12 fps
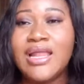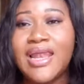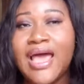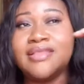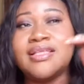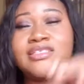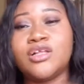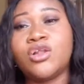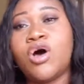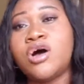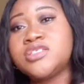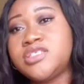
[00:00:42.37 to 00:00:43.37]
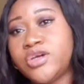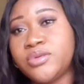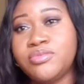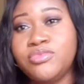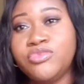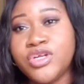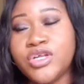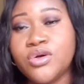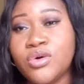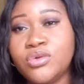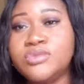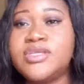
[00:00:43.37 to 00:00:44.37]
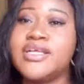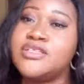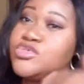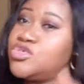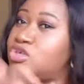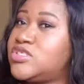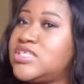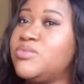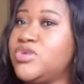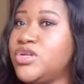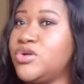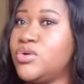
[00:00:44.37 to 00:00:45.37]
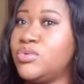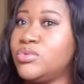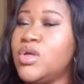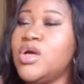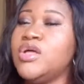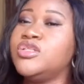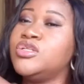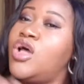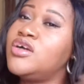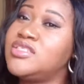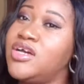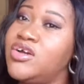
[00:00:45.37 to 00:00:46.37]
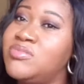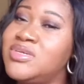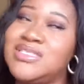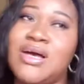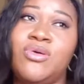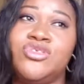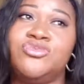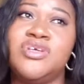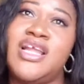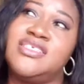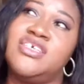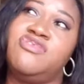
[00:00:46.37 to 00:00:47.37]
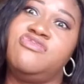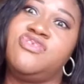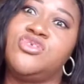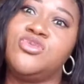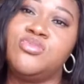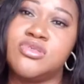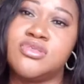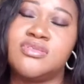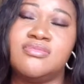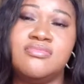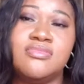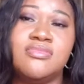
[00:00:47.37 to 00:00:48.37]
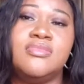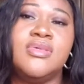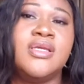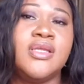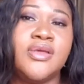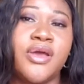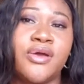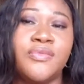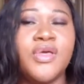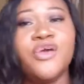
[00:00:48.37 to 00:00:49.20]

Like, there's a long-term reading goal, then there's a short-term reading goal. The long-term is I want to read, let's say, 52 books in a year.